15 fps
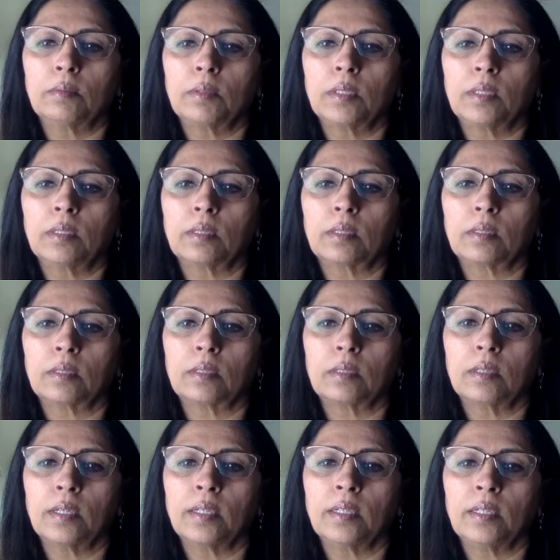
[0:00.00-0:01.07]
There
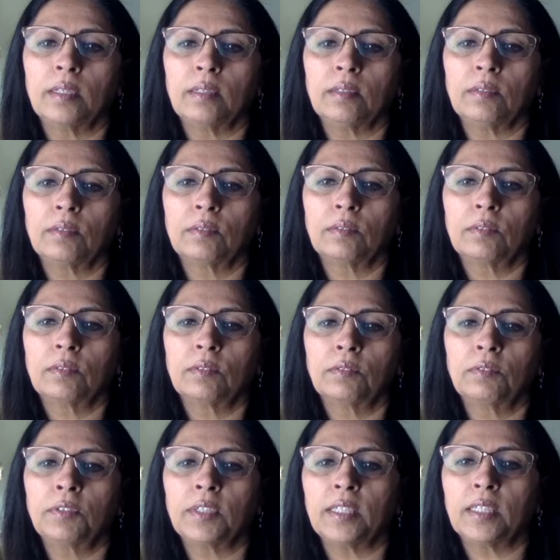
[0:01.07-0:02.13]
any
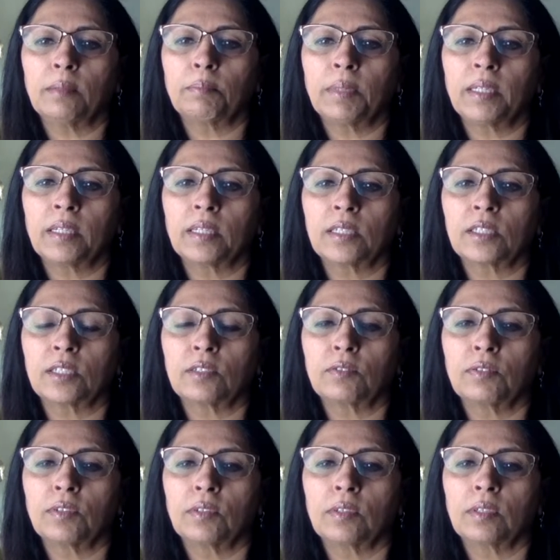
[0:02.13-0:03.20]
free application
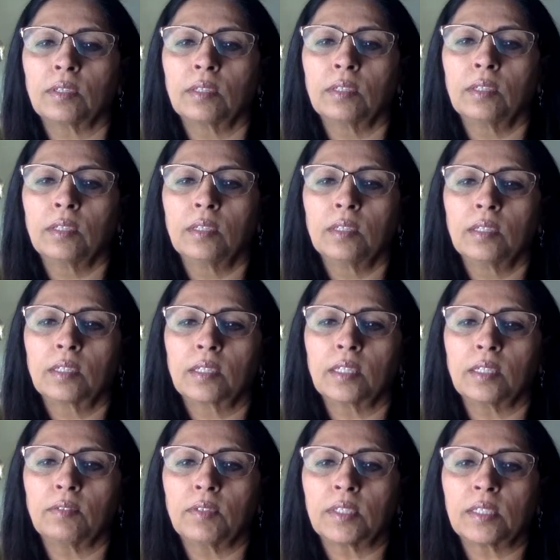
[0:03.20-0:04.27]
for
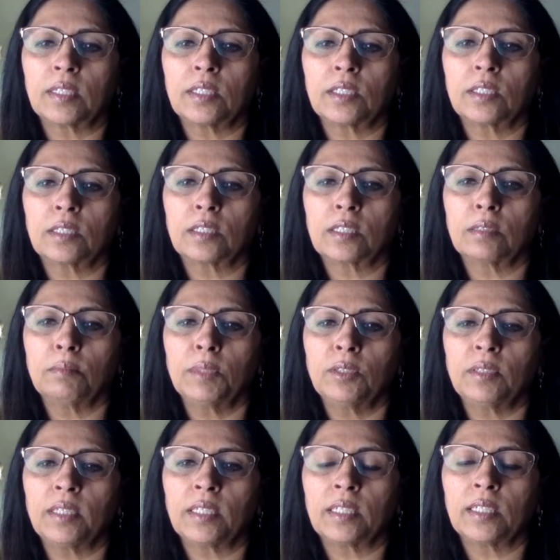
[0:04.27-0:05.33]
conversation,
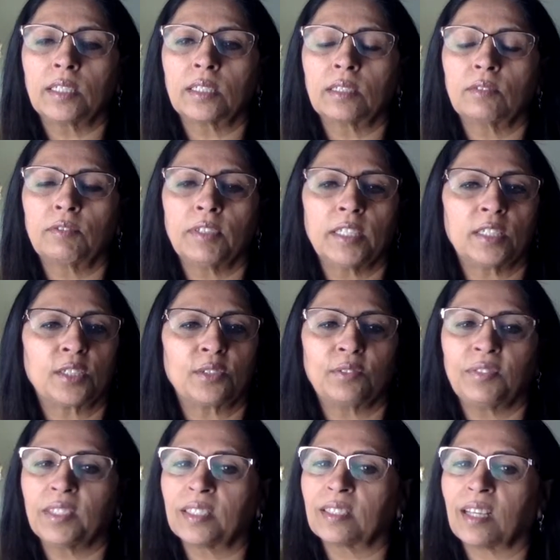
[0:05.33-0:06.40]
communication,
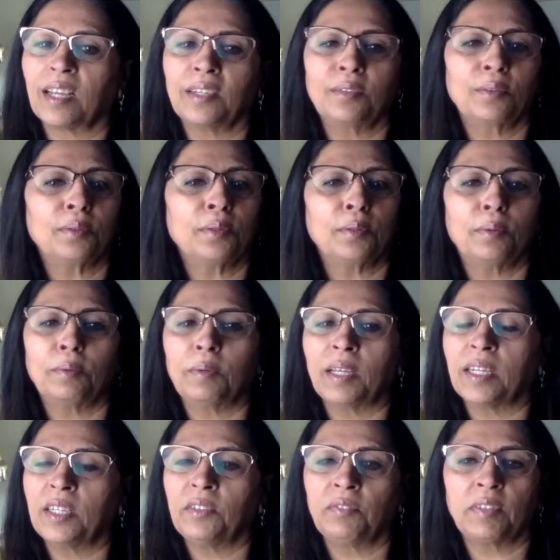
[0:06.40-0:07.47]
face-to-face? I don't know
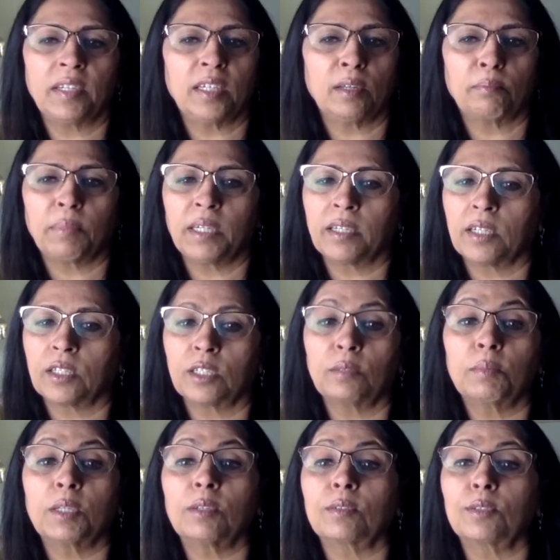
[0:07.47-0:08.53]
any free application,
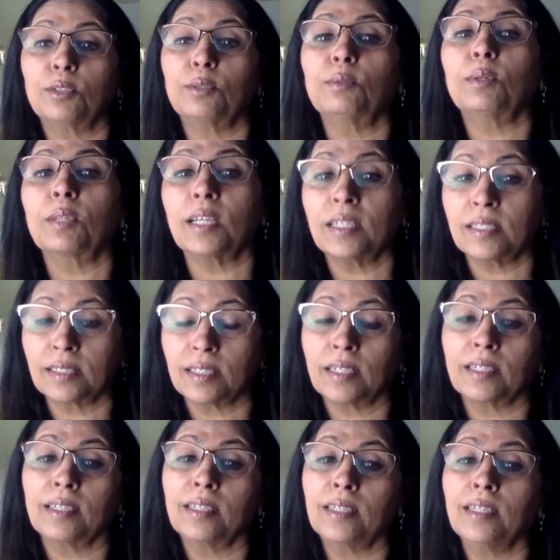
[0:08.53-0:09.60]
because you guys
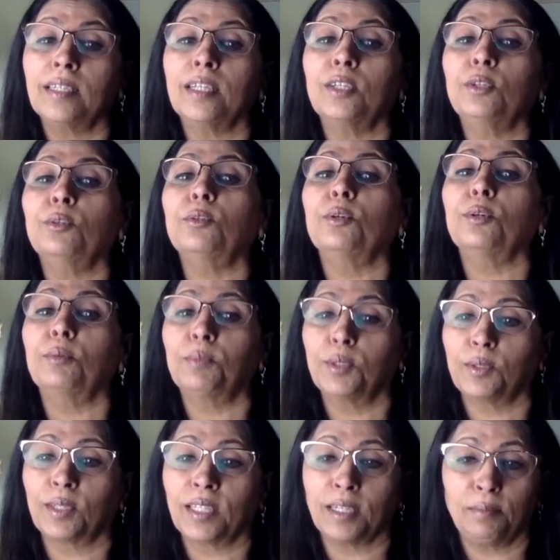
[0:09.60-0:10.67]
are in India, you know
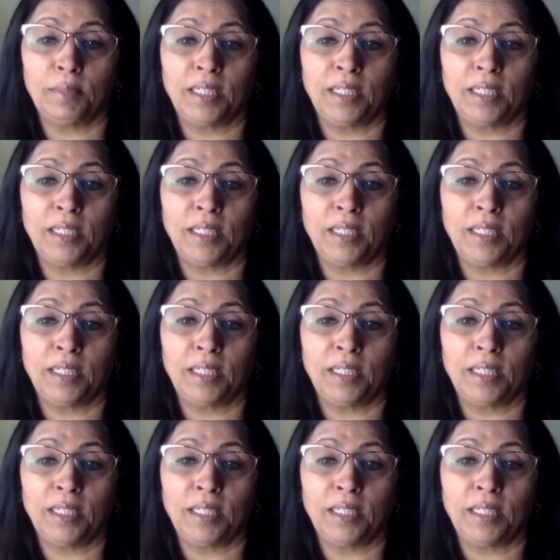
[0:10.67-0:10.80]
more than